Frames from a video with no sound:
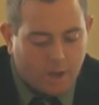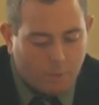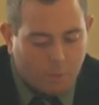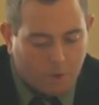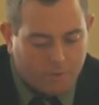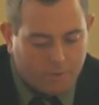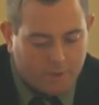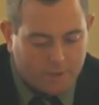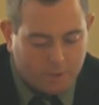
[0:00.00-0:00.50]

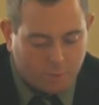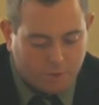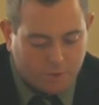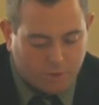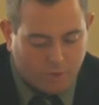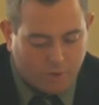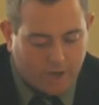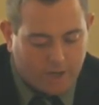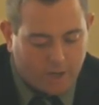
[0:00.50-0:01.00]
When this was
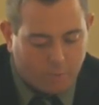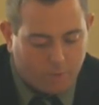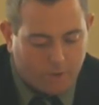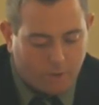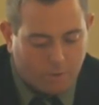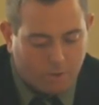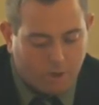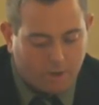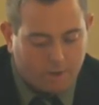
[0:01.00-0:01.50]
created,
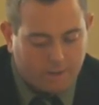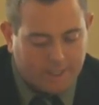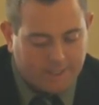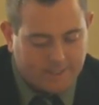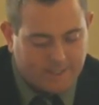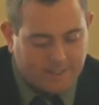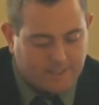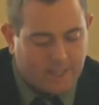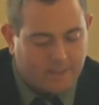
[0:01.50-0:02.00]
we were
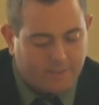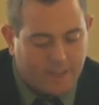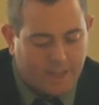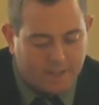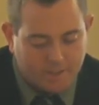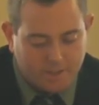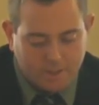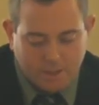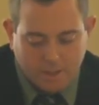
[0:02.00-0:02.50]
less than $10,000.
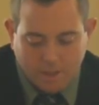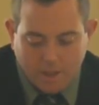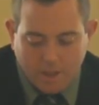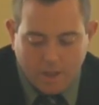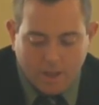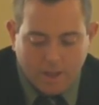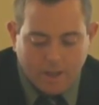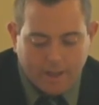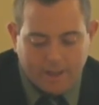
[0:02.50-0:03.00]

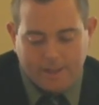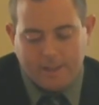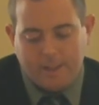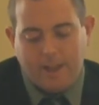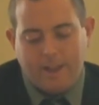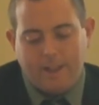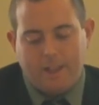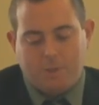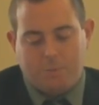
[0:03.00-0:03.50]
A
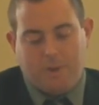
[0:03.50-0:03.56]
lot